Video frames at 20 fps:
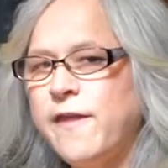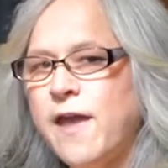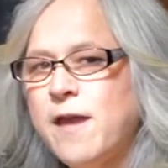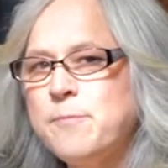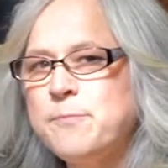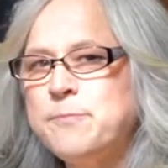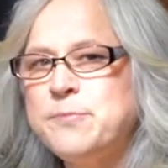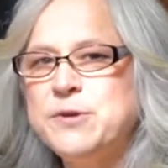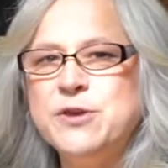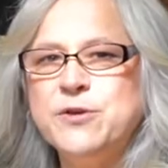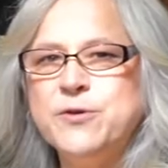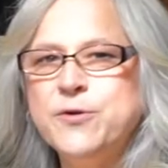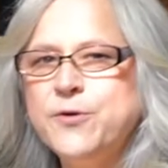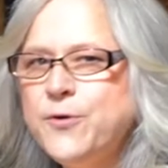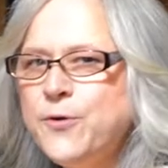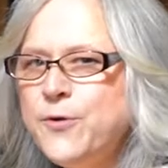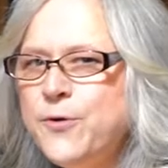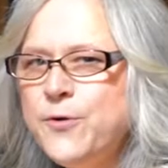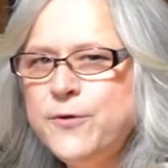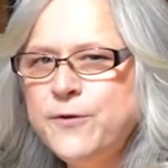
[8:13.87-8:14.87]
that
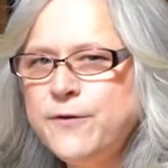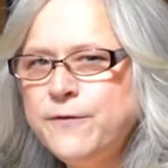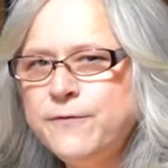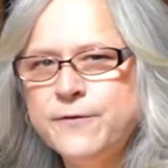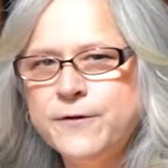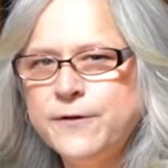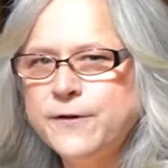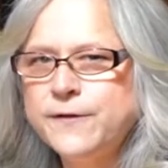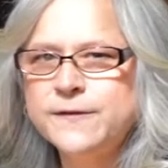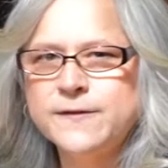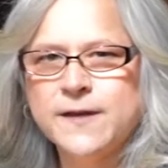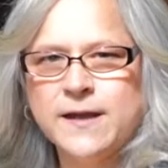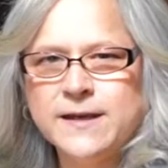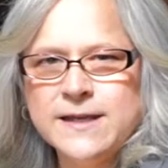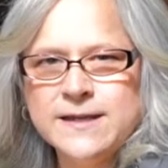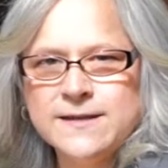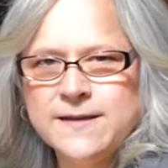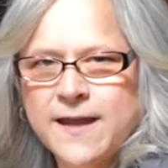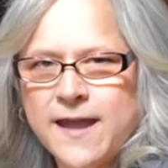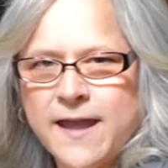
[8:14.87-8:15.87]
beautiful
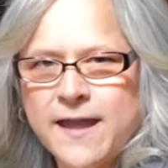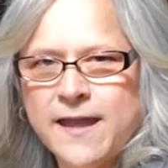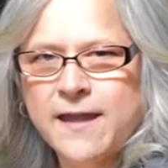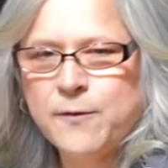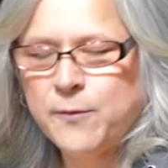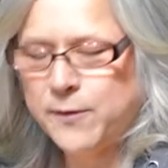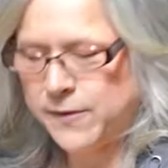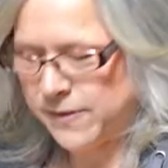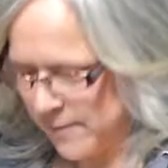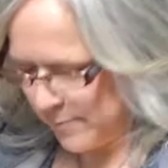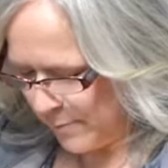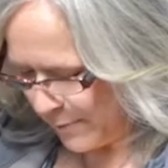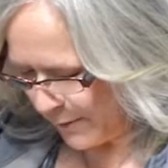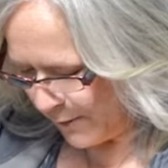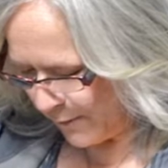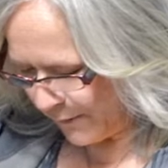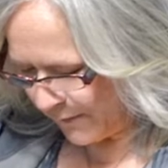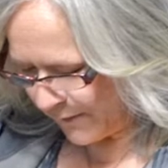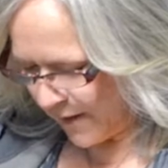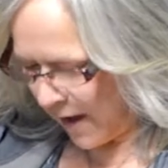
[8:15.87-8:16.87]
sunny day with the
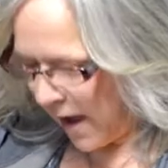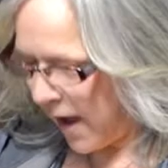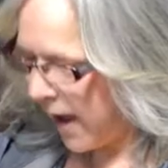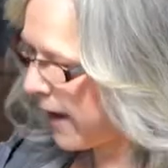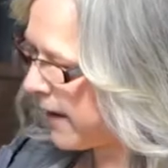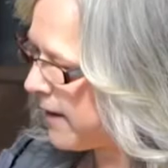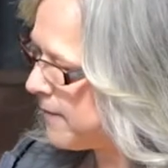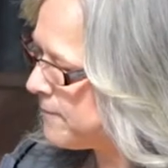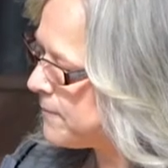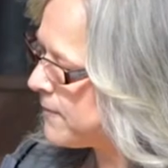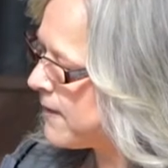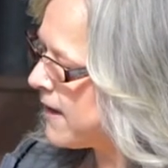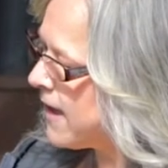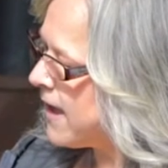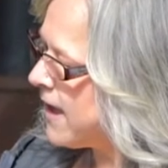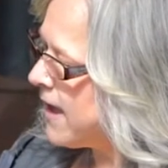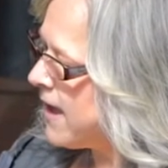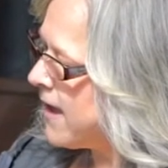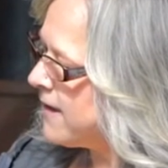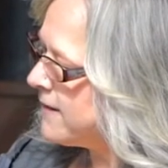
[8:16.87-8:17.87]
blue sky,
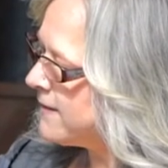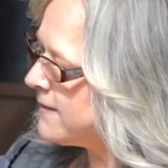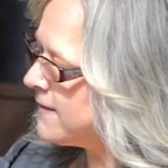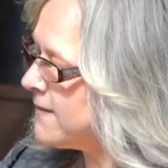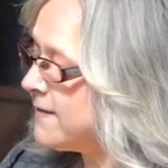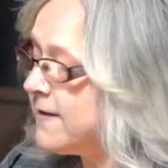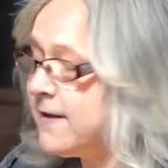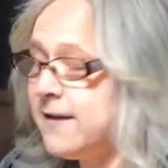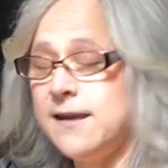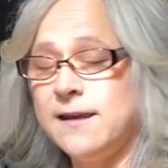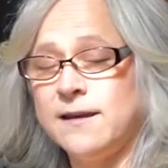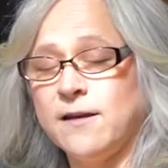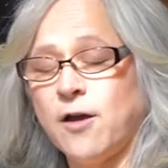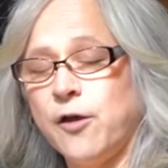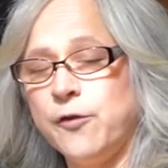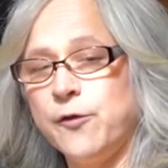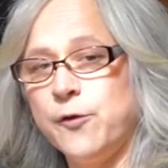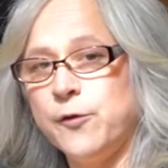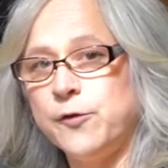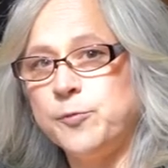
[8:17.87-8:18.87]
sitting
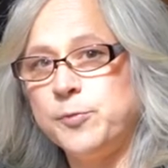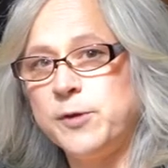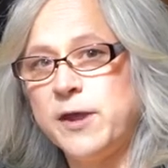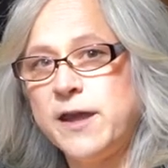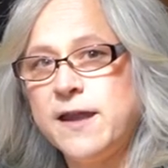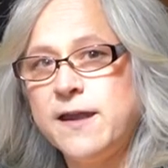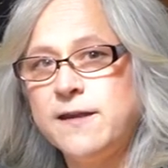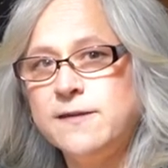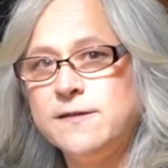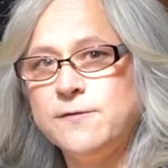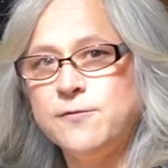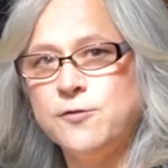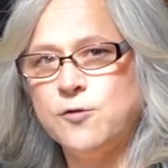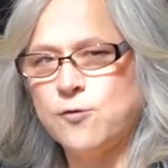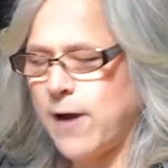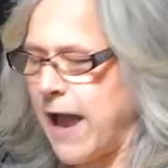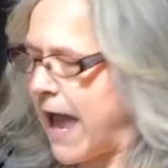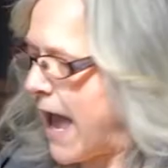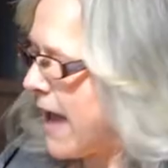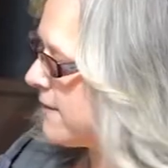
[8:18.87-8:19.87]
on those blades of
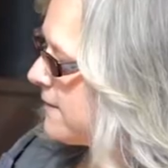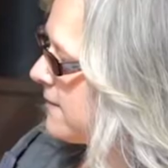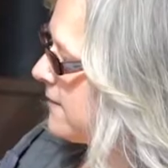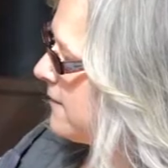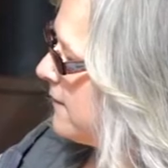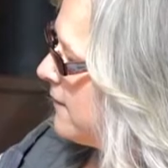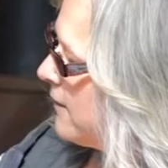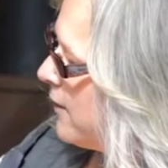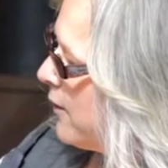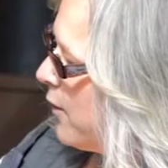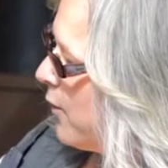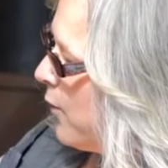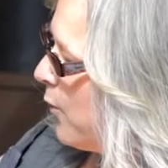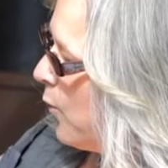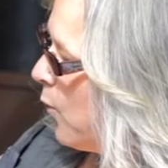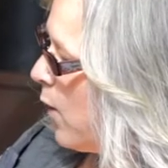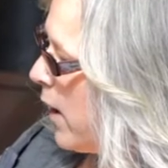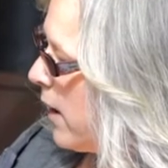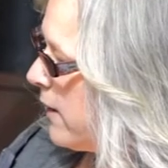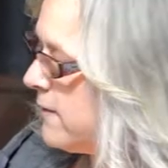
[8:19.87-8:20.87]
grass
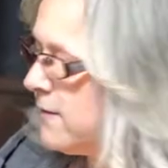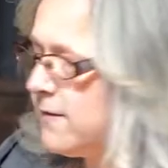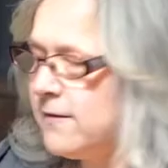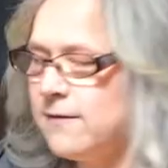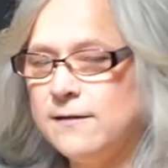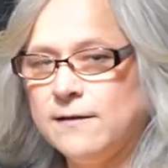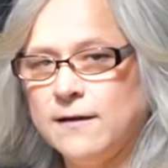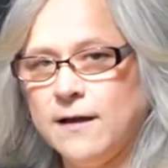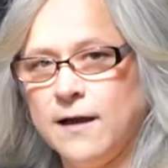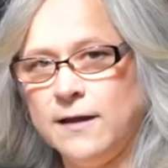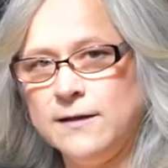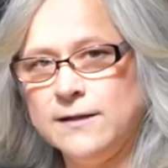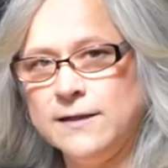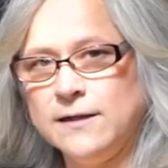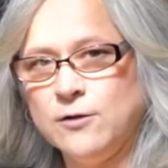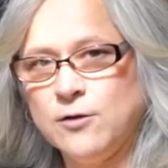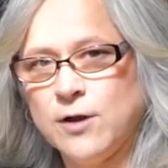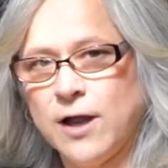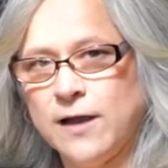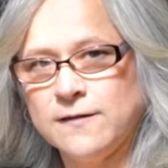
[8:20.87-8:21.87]
was a
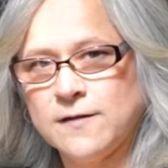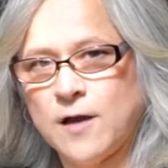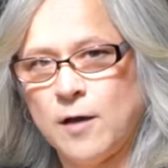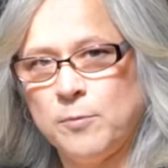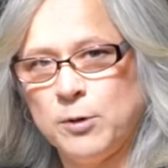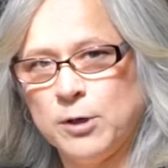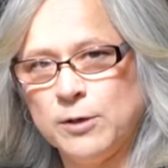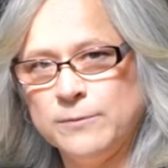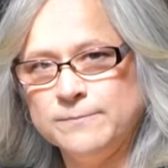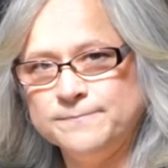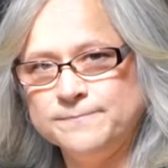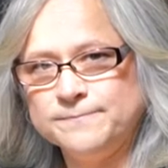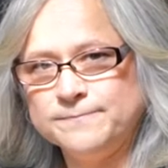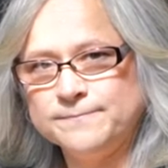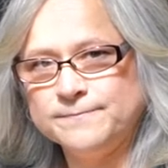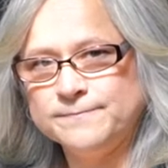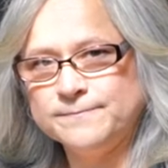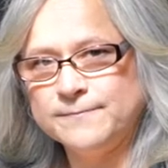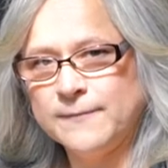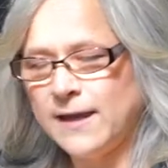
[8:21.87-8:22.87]
little grasshopper.
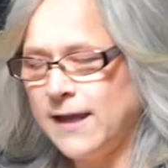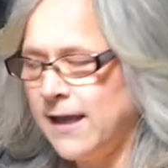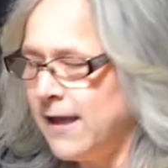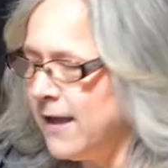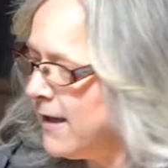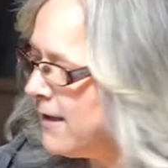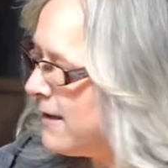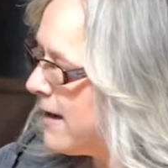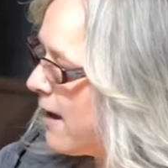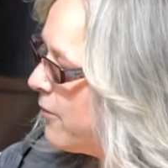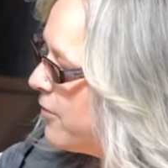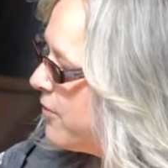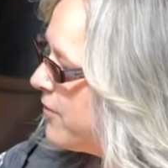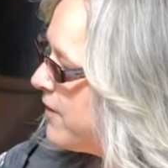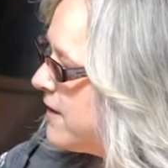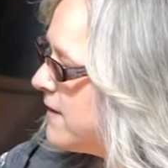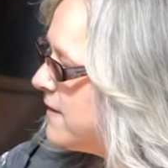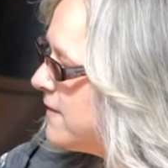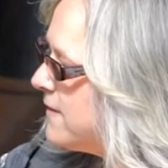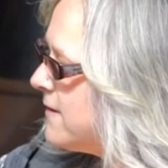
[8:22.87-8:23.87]
Now
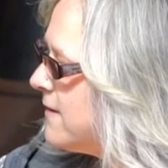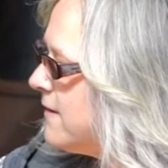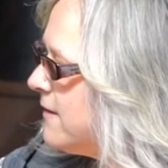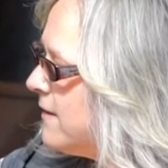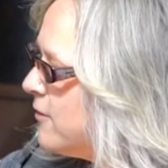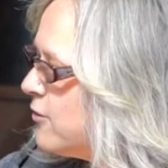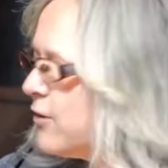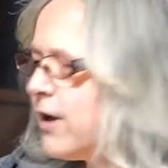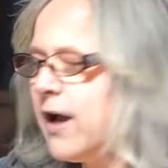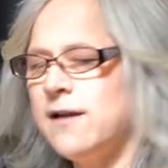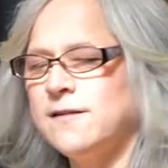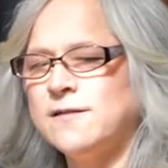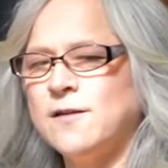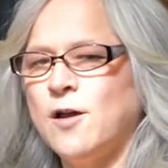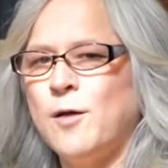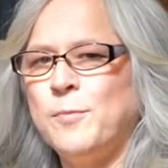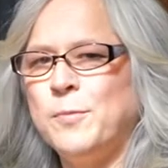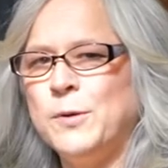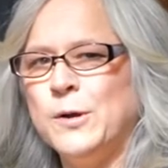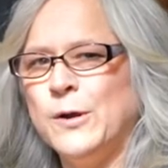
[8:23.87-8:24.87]
this little
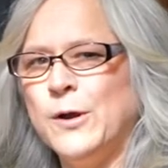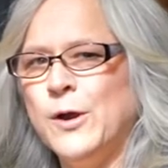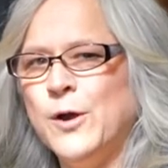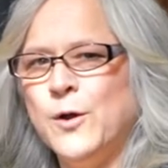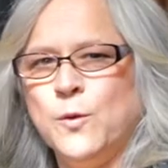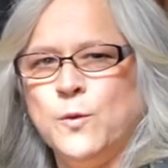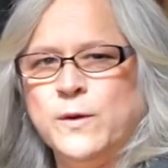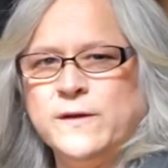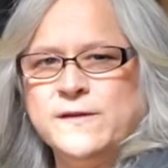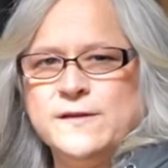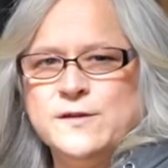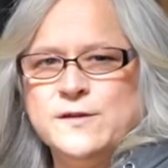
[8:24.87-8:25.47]
grasshopper was